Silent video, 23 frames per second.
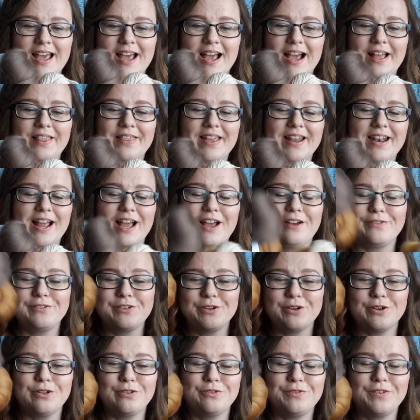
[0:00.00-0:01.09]
And then after
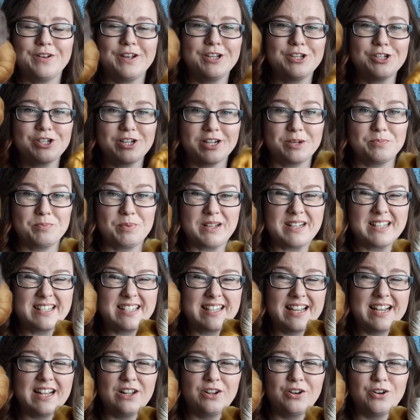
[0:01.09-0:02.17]
it all finished, she had a big
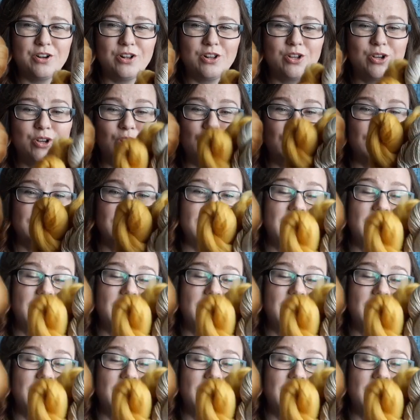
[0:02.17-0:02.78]
sale on all the colours,